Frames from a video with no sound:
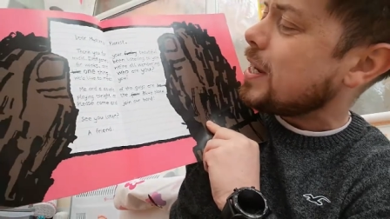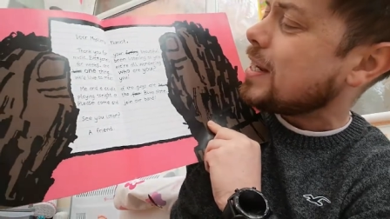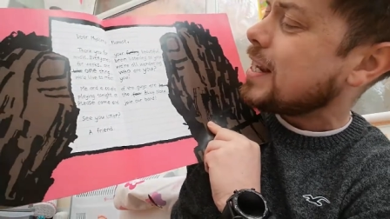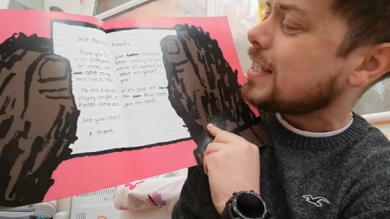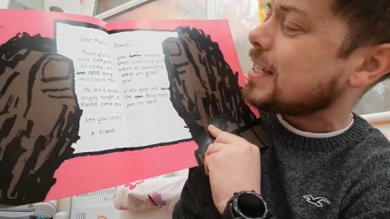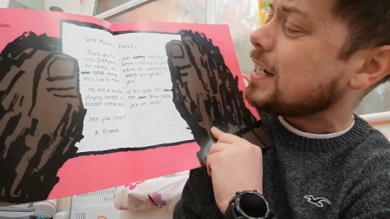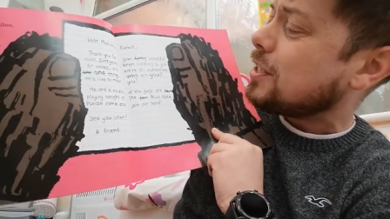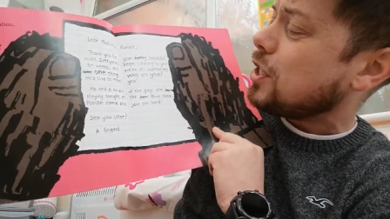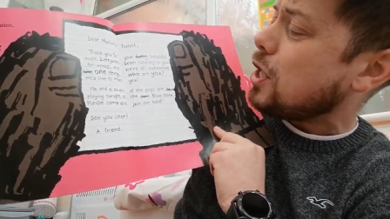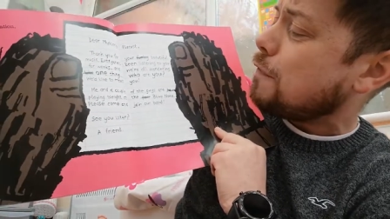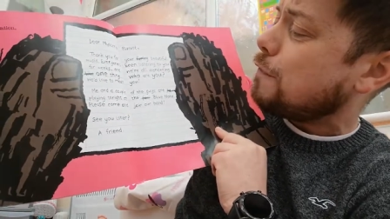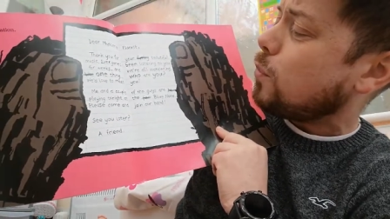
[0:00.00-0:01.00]
been listening
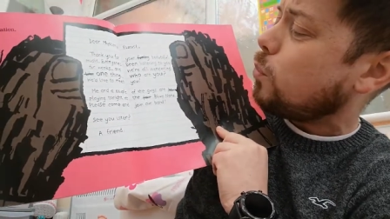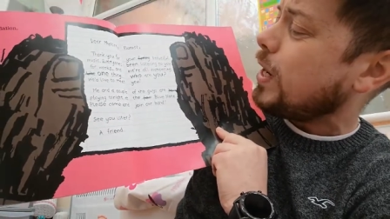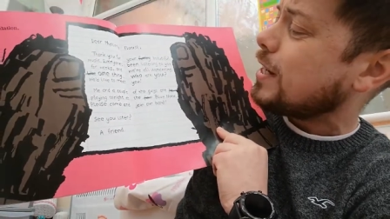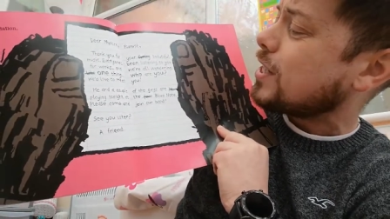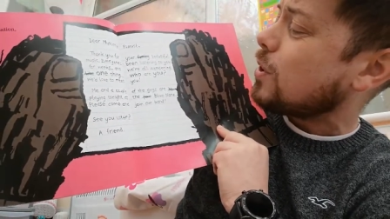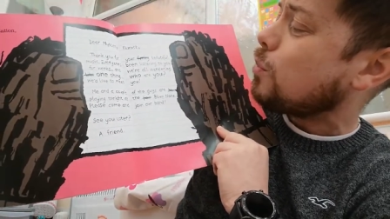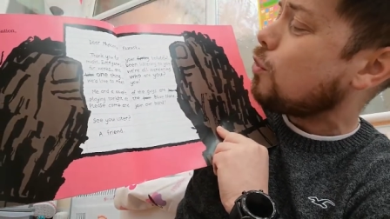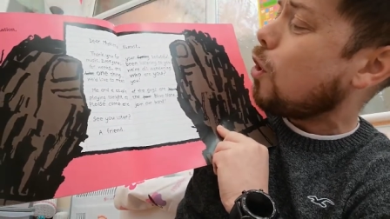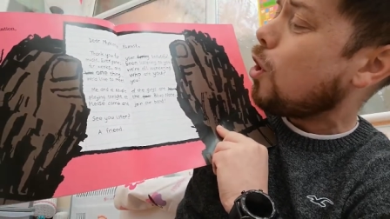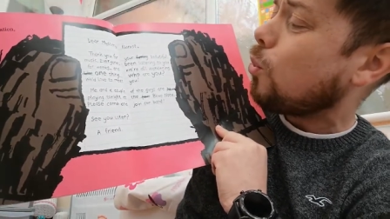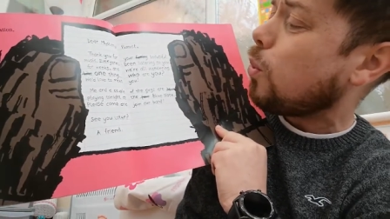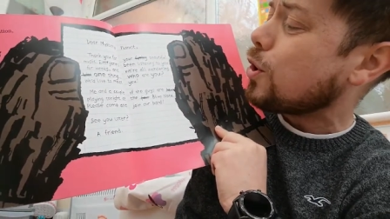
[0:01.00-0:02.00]
to you for weeks and we're
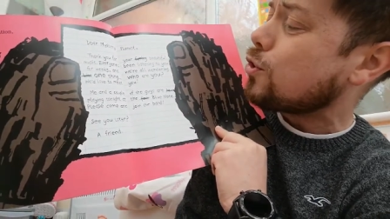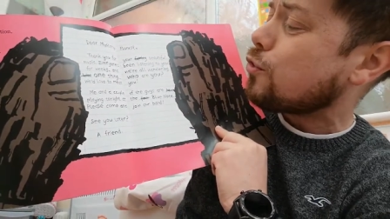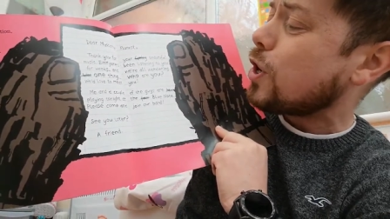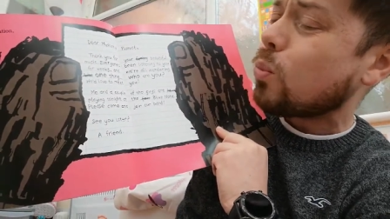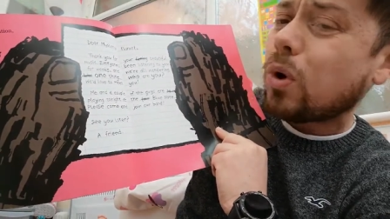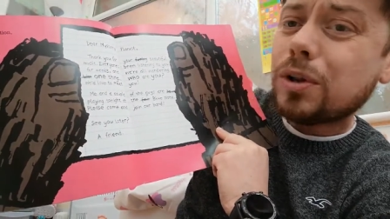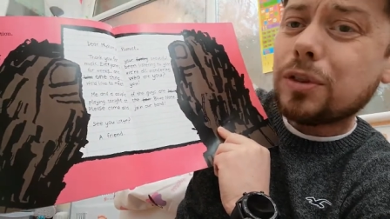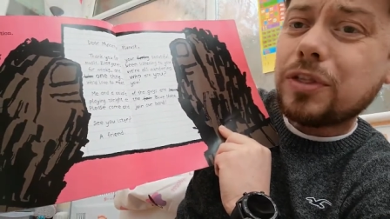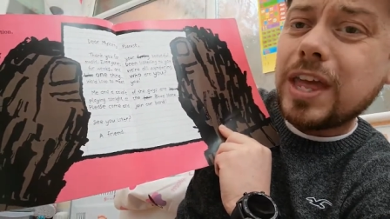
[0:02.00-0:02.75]
all wondering one